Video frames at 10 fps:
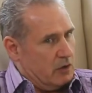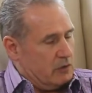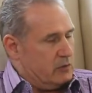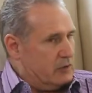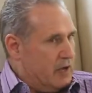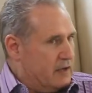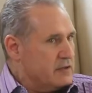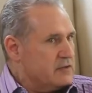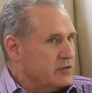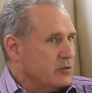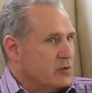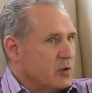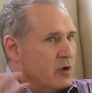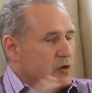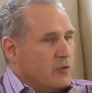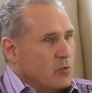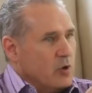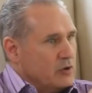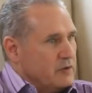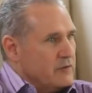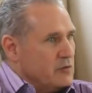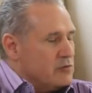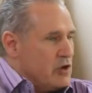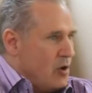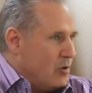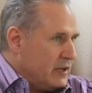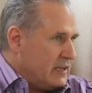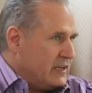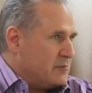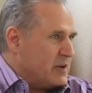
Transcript: You got into the world of Newtonian